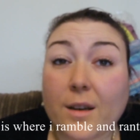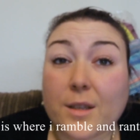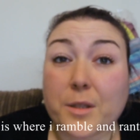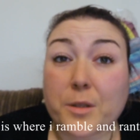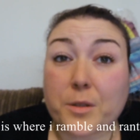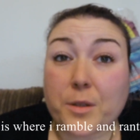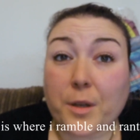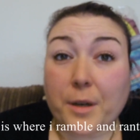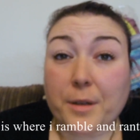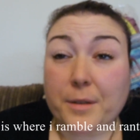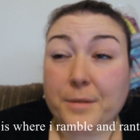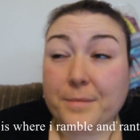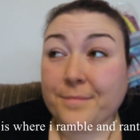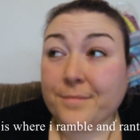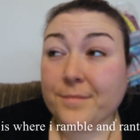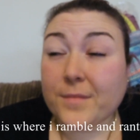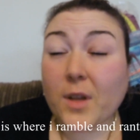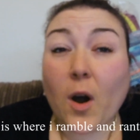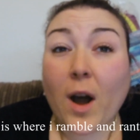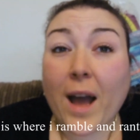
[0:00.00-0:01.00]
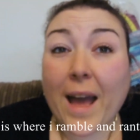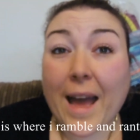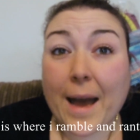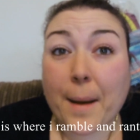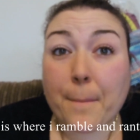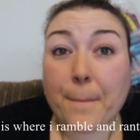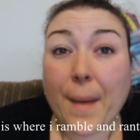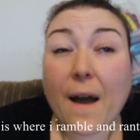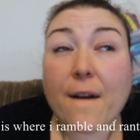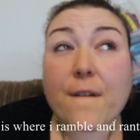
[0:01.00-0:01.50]
So, I
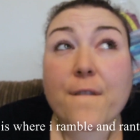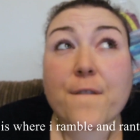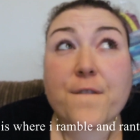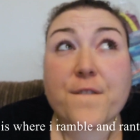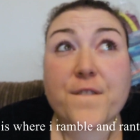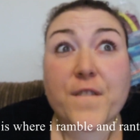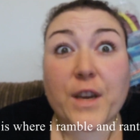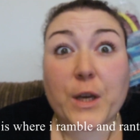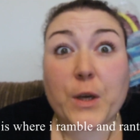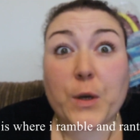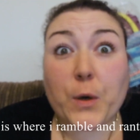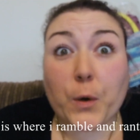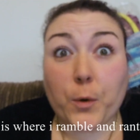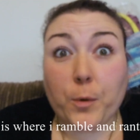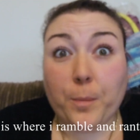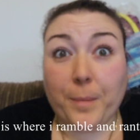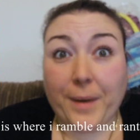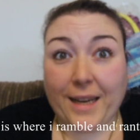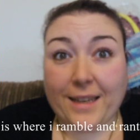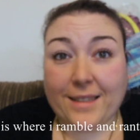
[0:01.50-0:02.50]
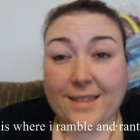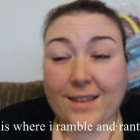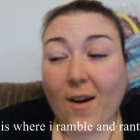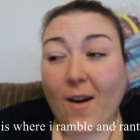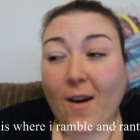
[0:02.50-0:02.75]
am fuming.